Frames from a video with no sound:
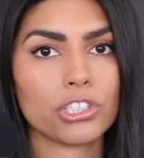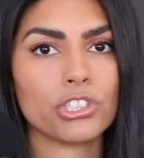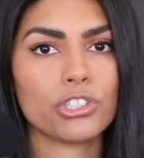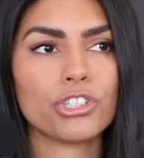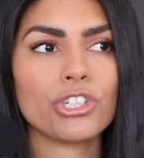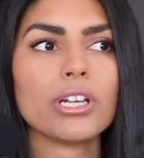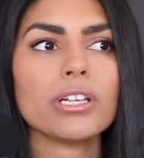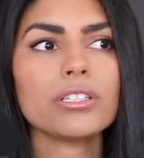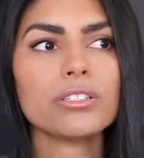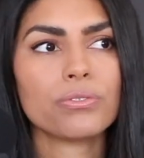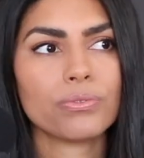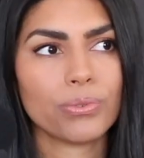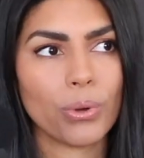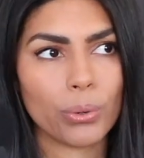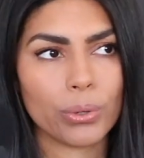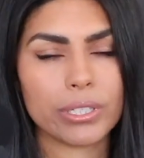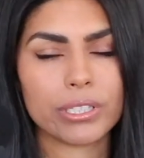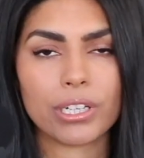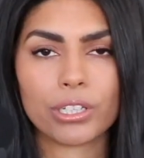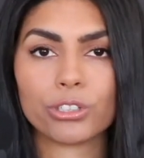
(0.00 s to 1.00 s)
just
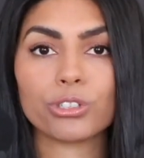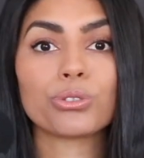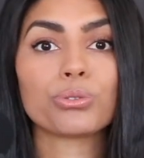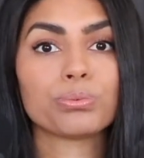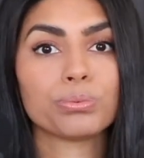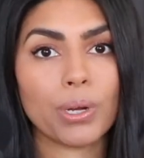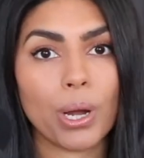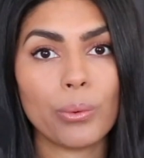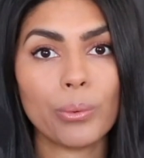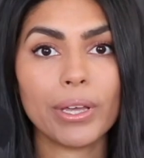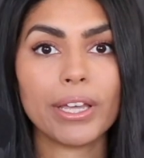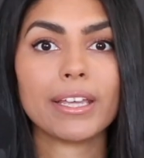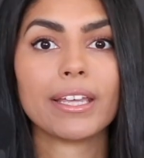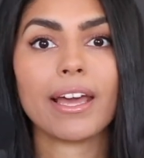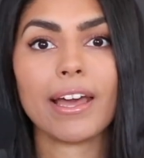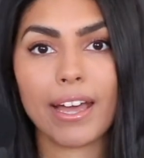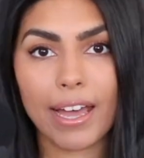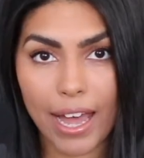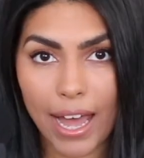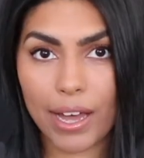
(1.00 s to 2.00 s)
focus on growing
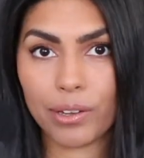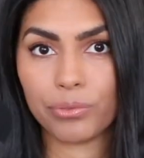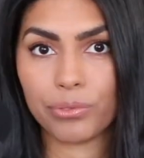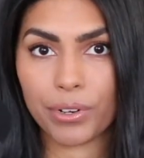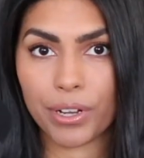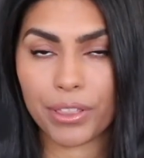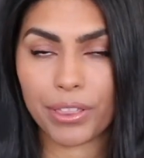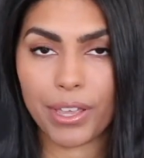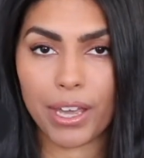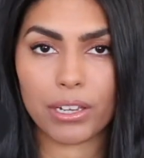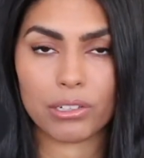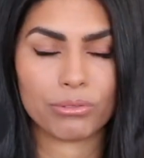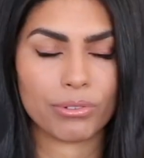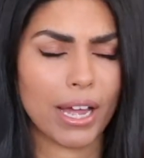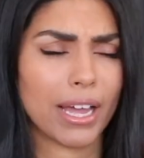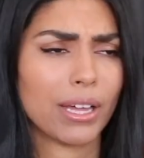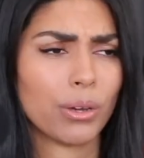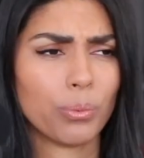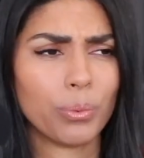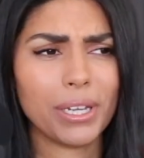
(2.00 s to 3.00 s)
everything,
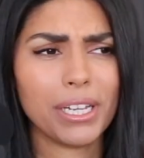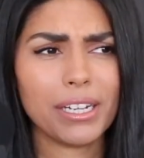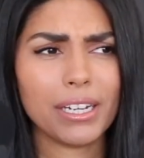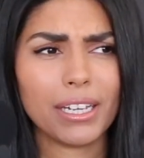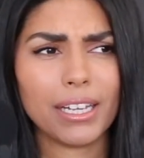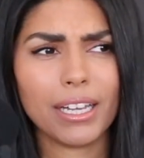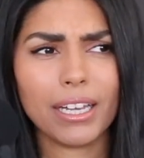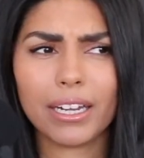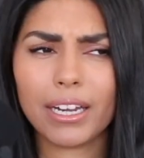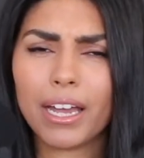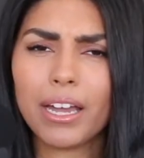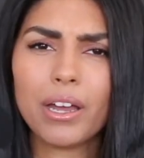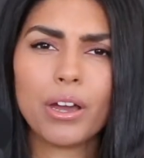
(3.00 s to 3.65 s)
right? We need